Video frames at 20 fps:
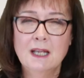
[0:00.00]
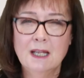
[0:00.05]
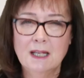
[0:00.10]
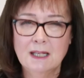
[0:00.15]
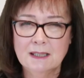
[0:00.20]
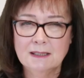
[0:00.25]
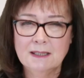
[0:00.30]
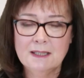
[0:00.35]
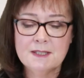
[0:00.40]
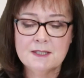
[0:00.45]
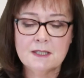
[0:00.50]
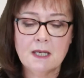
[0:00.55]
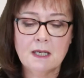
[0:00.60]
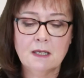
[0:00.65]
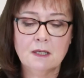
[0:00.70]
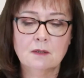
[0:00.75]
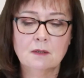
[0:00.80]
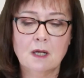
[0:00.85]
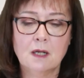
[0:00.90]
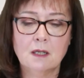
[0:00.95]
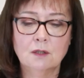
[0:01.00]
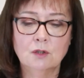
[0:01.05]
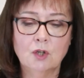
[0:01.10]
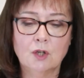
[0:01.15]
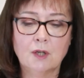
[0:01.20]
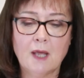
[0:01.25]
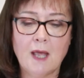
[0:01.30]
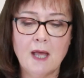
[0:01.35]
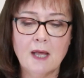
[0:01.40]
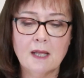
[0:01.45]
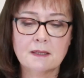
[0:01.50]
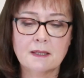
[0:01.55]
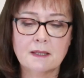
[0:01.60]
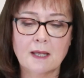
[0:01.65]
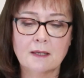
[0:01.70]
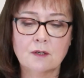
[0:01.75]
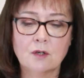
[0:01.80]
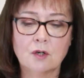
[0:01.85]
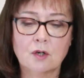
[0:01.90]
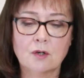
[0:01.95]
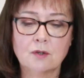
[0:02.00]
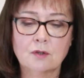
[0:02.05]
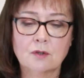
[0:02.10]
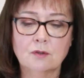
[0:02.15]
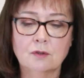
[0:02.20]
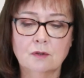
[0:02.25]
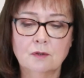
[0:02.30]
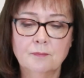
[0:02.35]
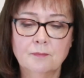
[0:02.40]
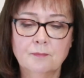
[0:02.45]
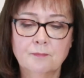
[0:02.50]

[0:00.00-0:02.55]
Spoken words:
Let's take a look at that article.